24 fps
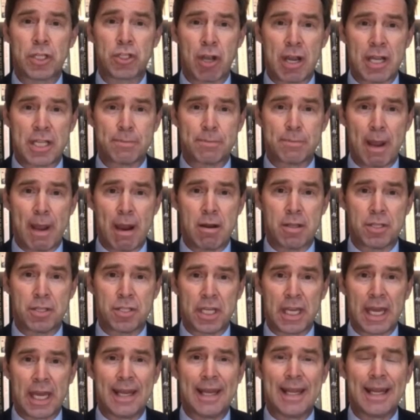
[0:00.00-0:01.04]

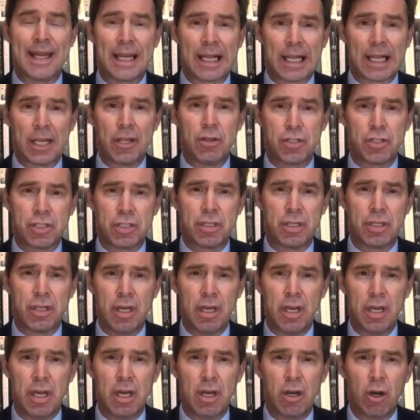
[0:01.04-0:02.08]
transparency and inclusion
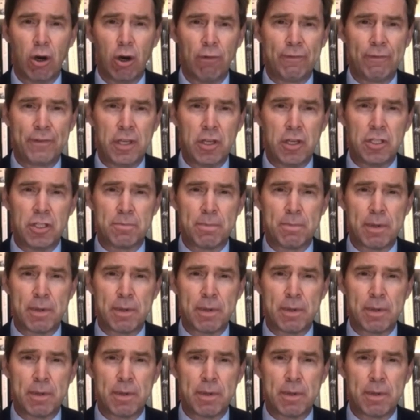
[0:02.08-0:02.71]
of views.